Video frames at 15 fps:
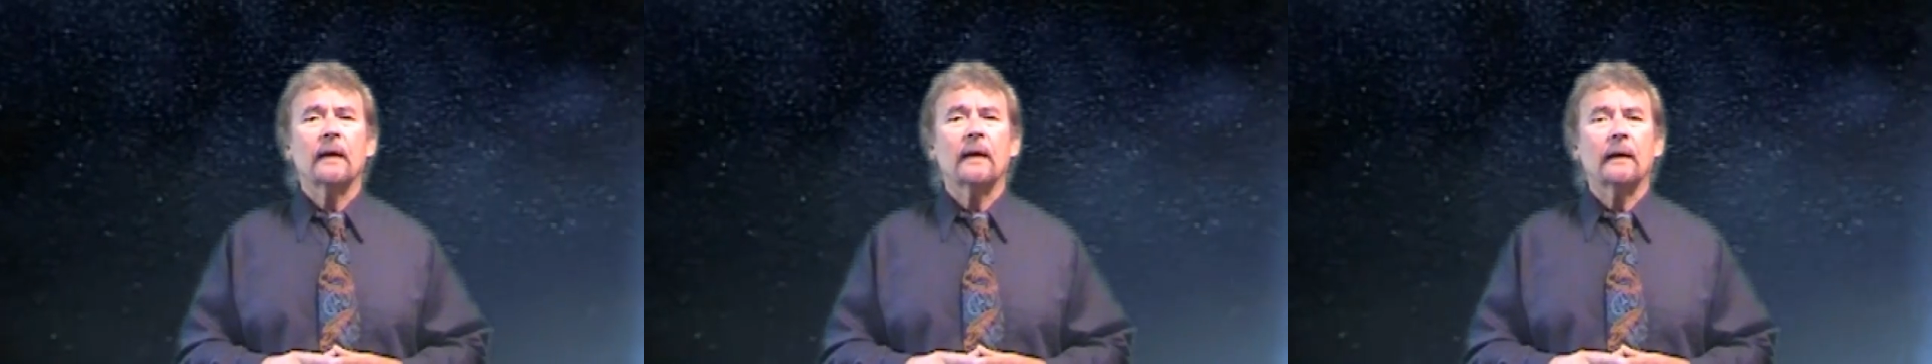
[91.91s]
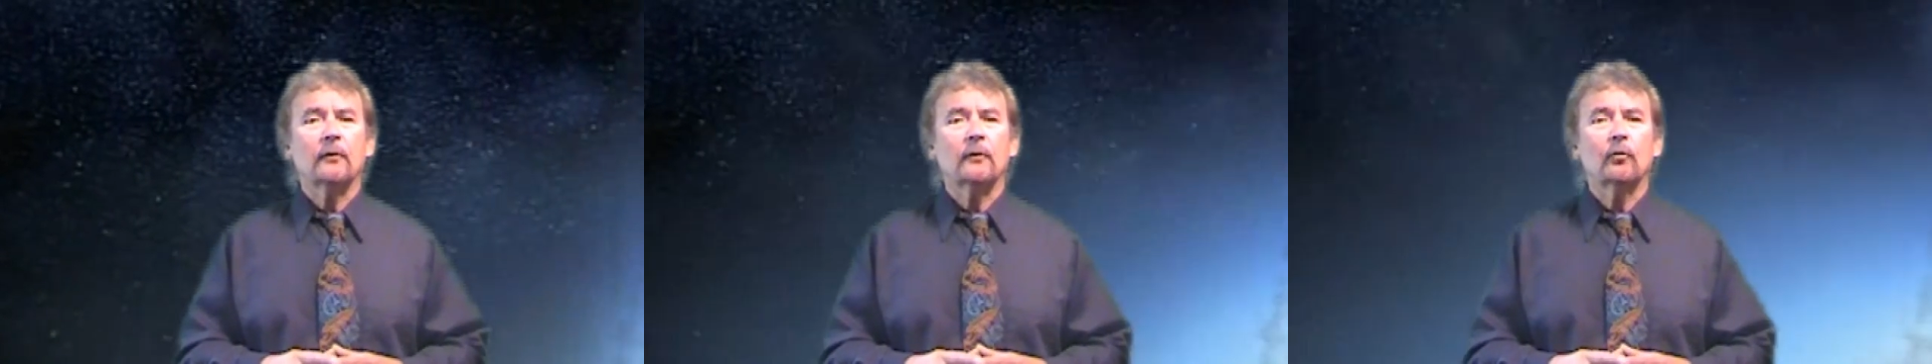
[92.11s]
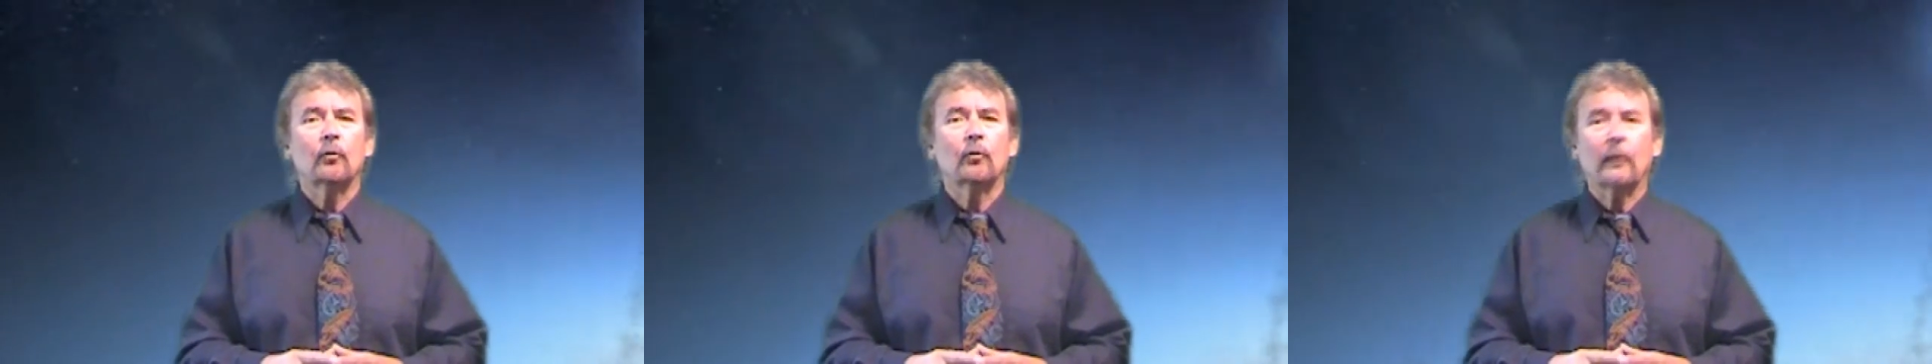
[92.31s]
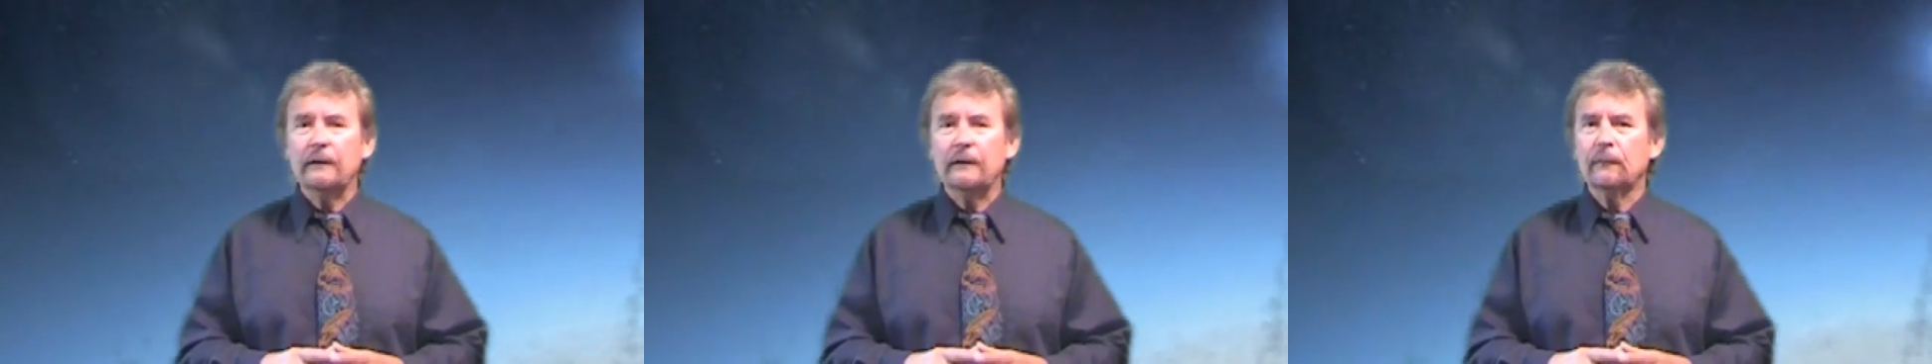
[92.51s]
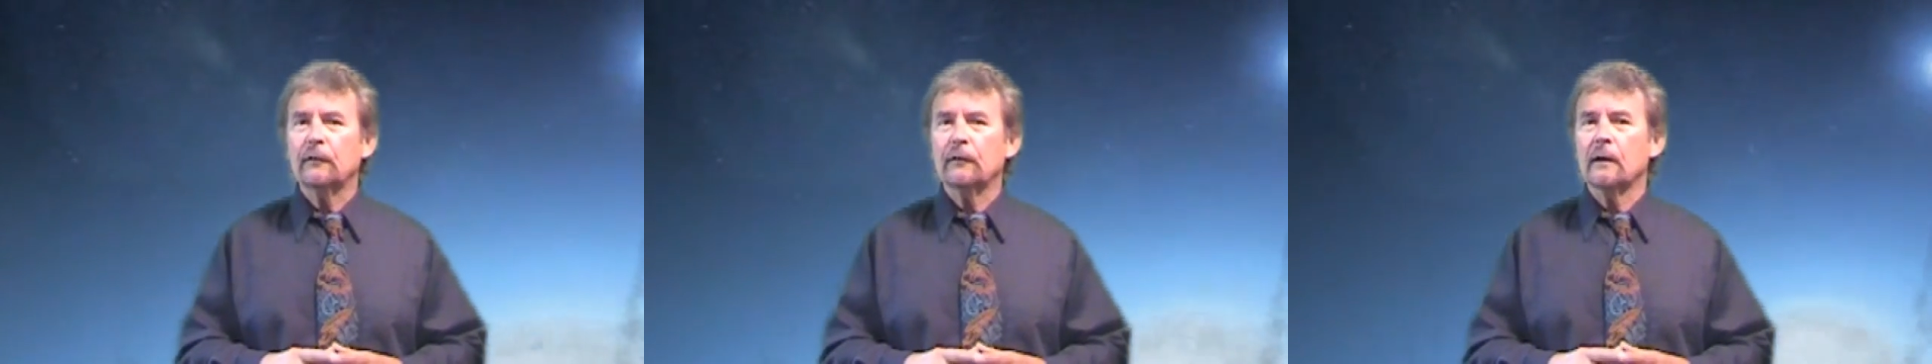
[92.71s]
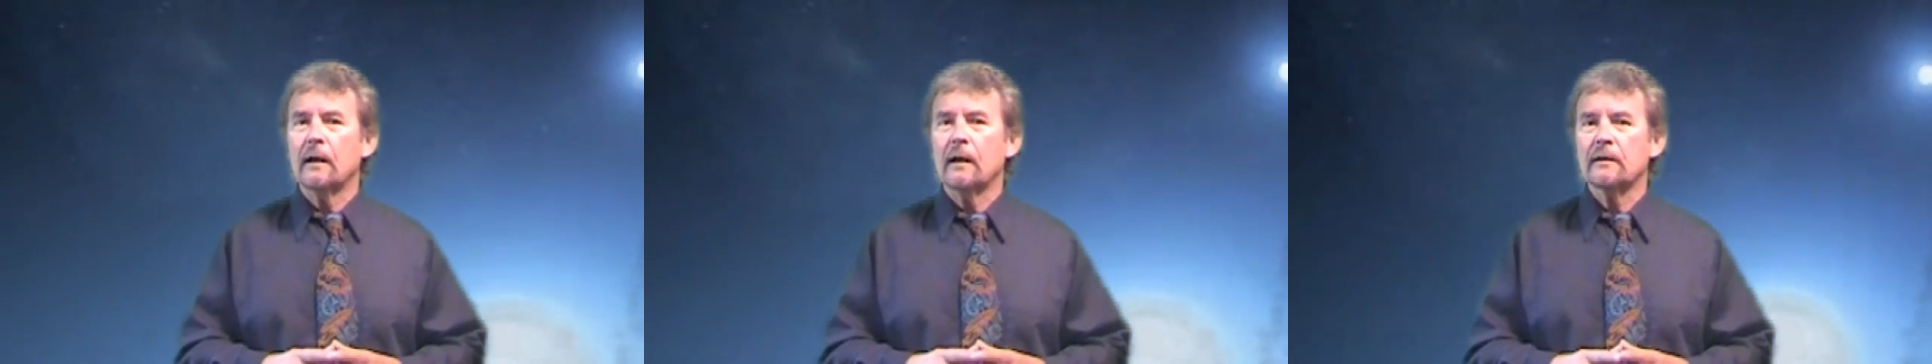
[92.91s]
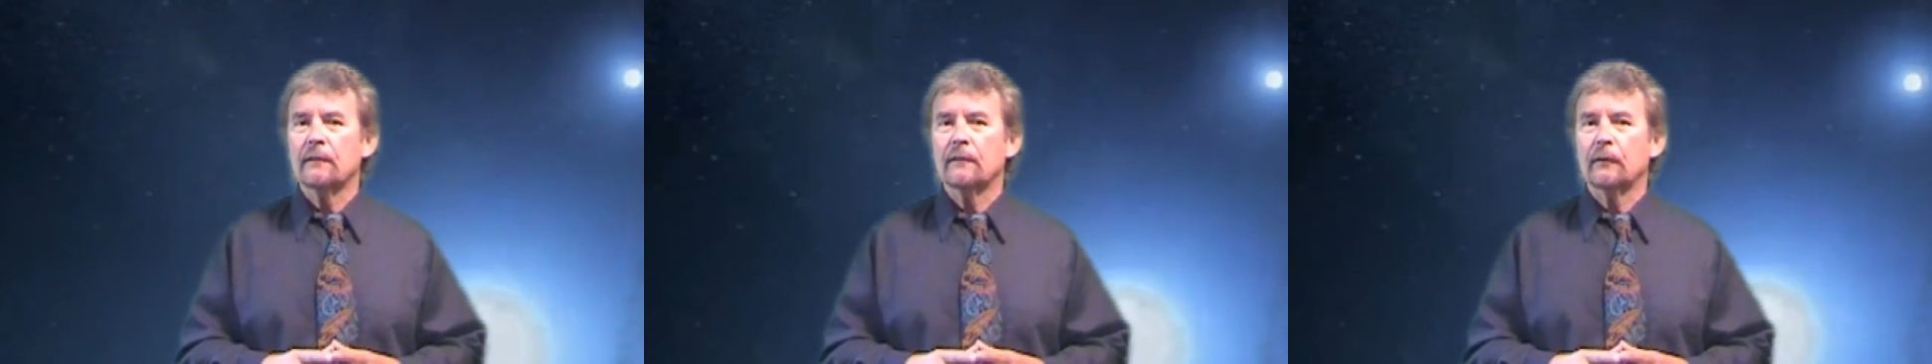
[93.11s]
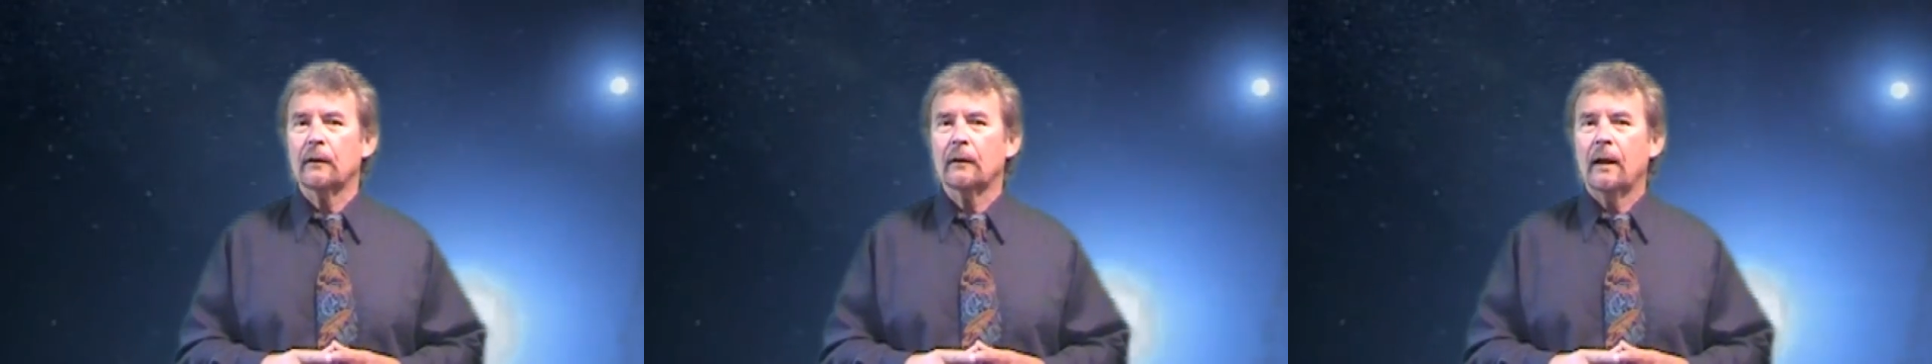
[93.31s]
that great
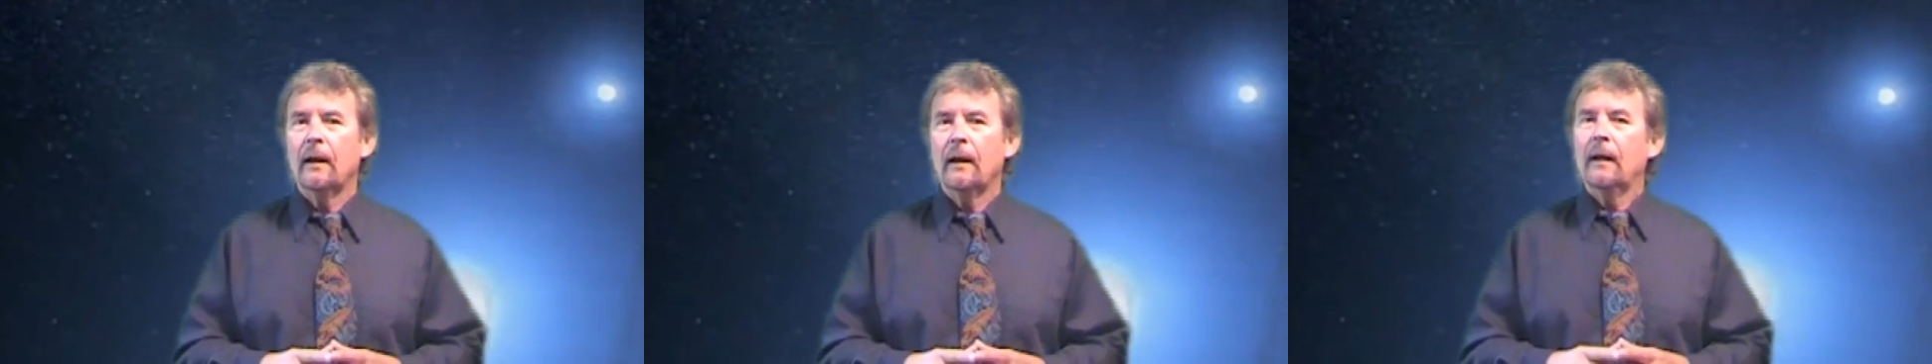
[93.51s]
philosopher,